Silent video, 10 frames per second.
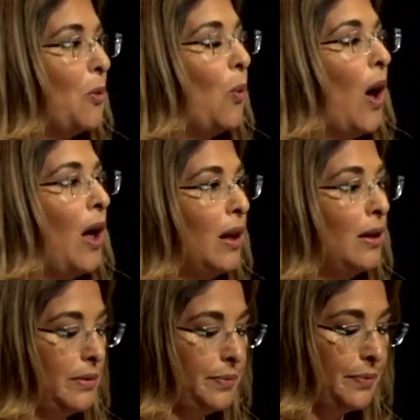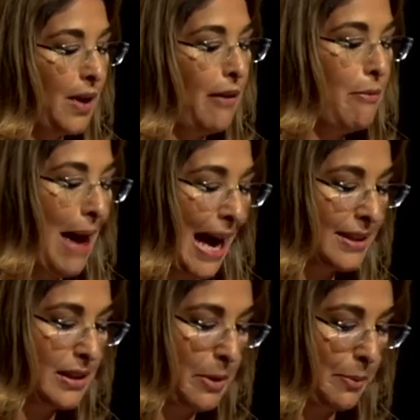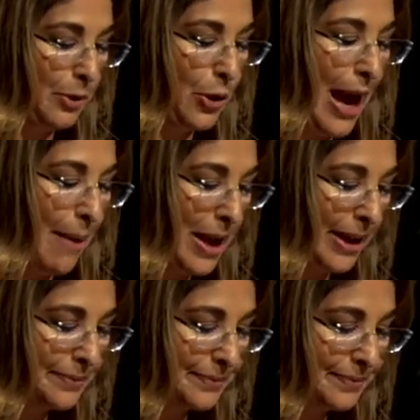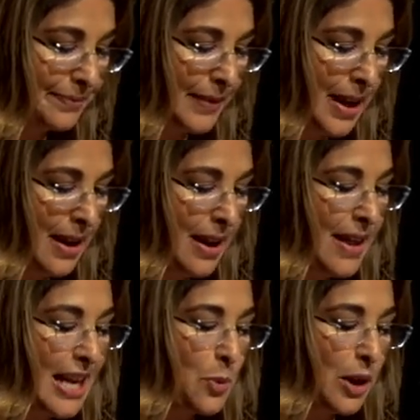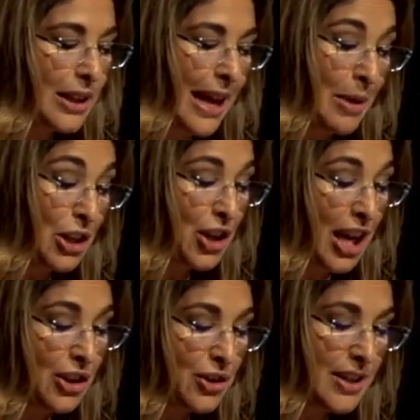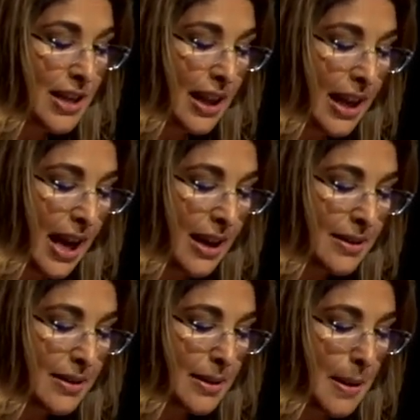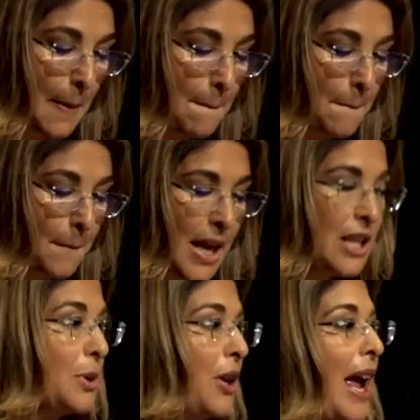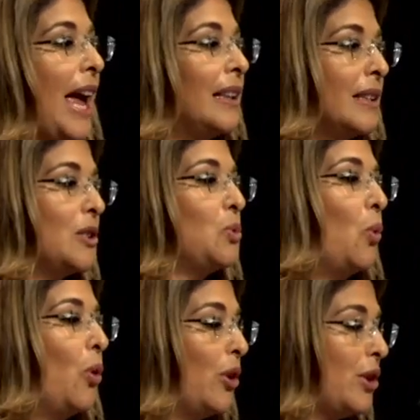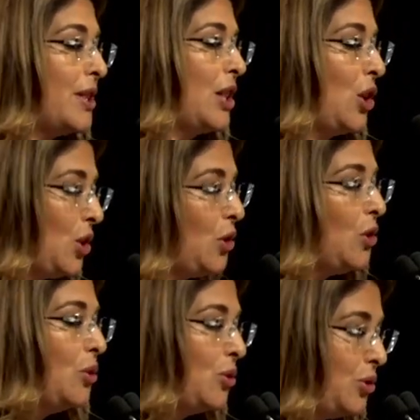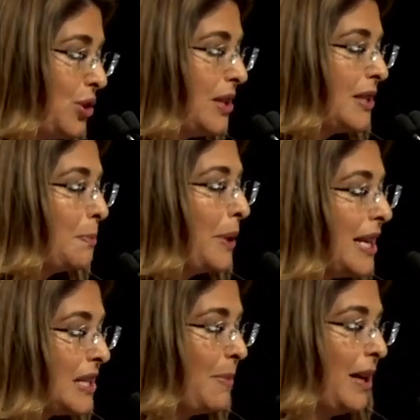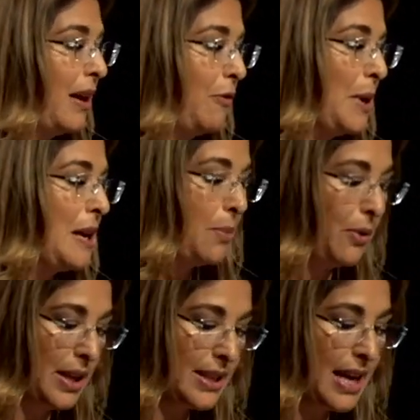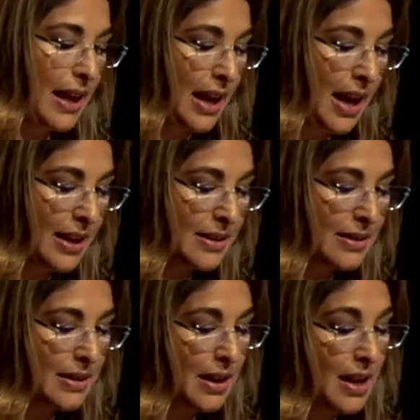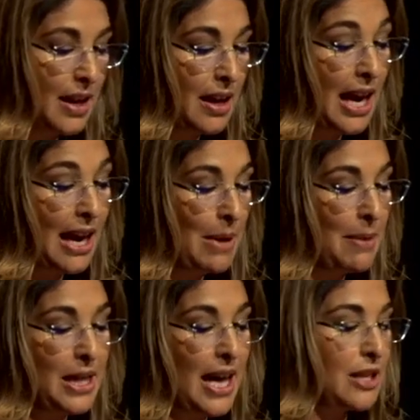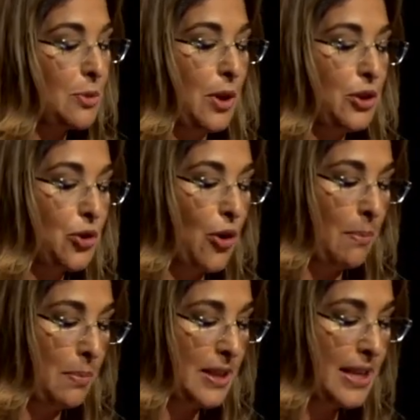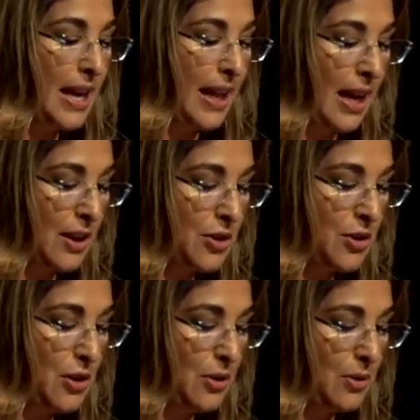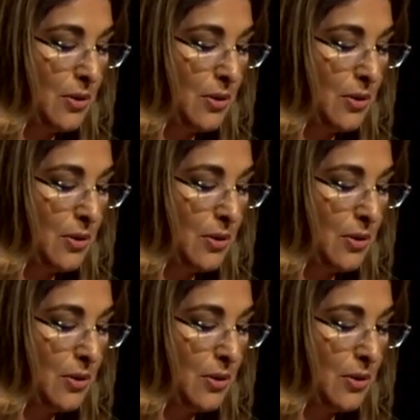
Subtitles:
wall of maximum grabbing. That's what climate change is telling us. That's what our endless wars and the huge displacement of people is telling us. And maybe that's what Trump is telling us too.